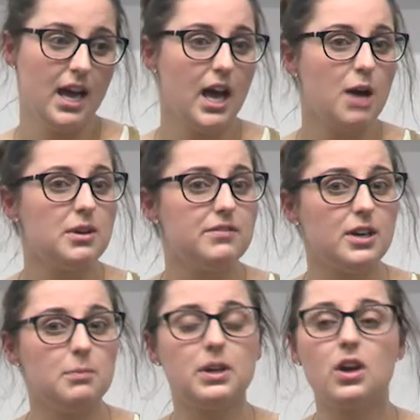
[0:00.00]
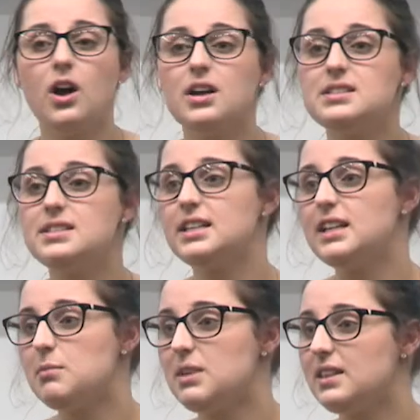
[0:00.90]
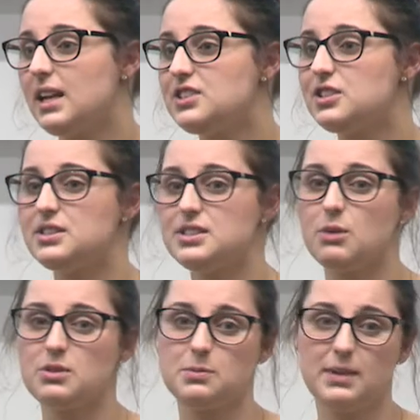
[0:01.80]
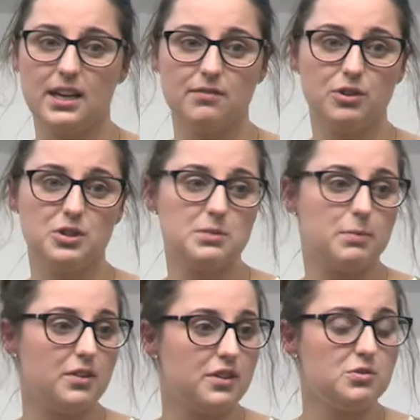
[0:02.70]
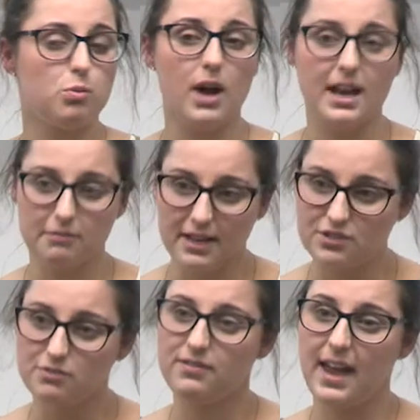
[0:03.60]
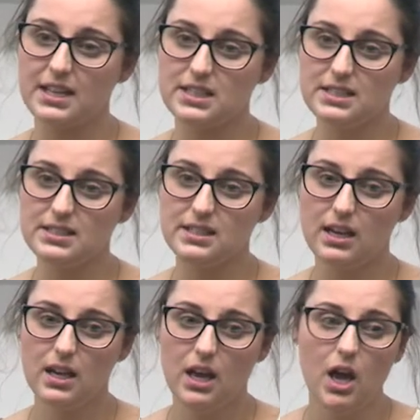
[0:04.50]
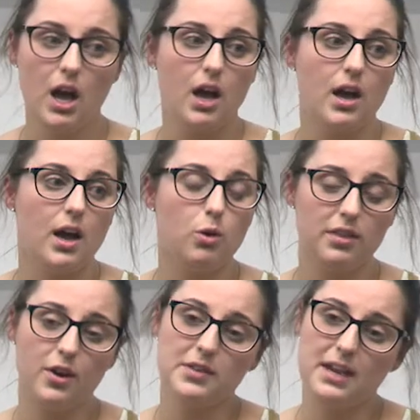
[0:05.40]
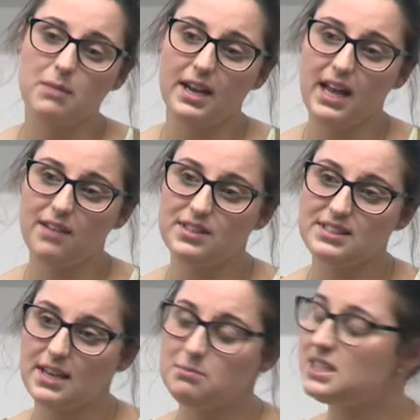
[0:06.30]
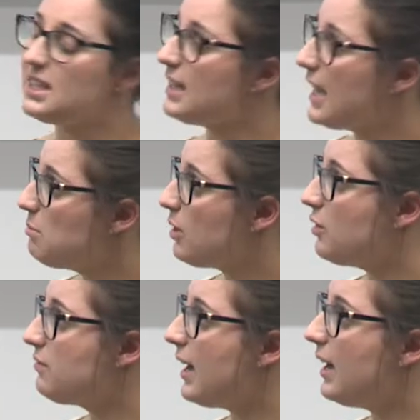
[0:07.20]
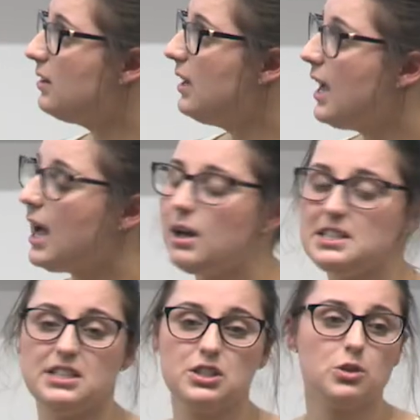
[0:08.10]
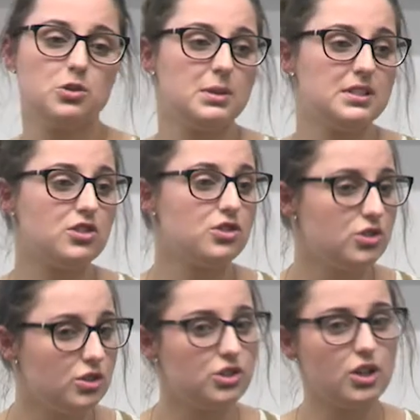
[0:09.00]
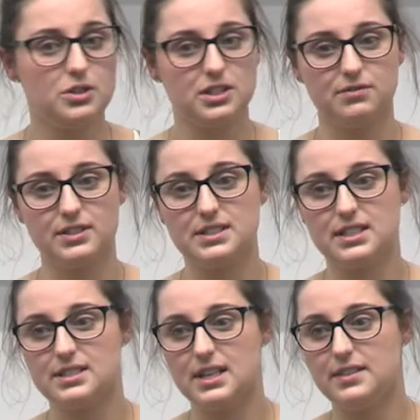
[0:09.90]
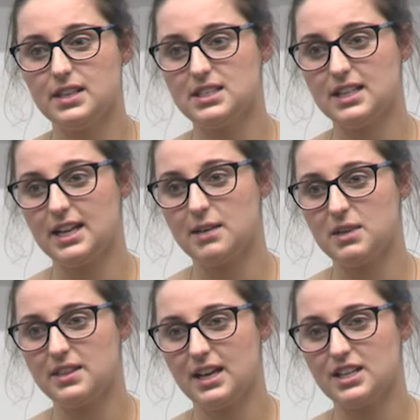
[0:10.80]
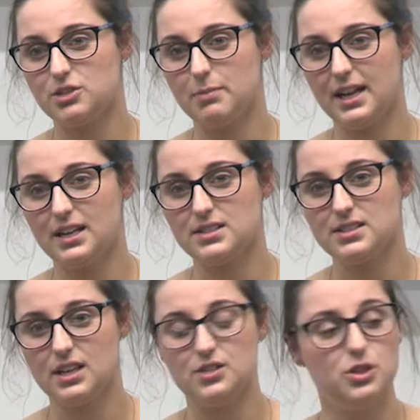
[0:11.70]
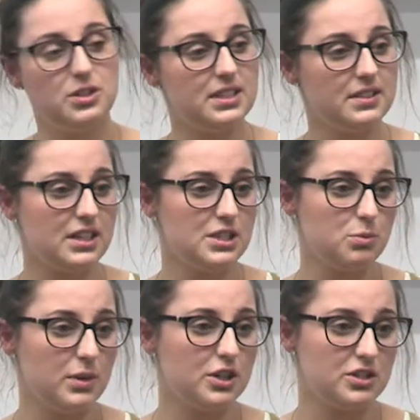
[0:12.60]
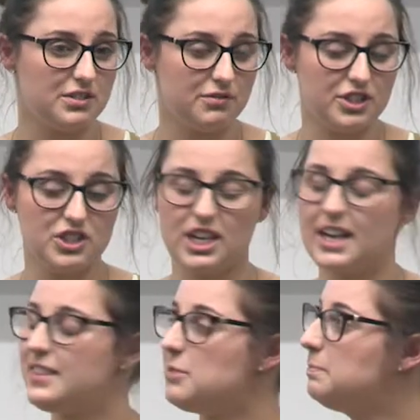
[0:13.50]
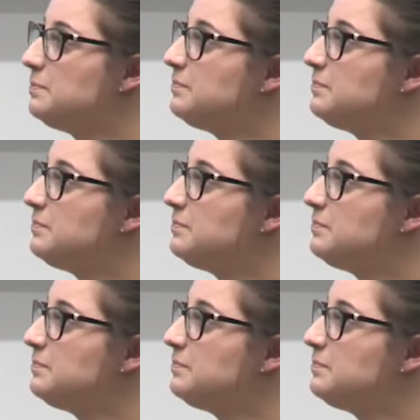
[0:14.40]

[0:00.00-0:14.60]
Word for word: However, because DNA methylation is known to be influenced by those wide range of factors, although they might have the same DNA profile, identical twins should show differences in their DNA methylation patterns, and using this, we could differentiate them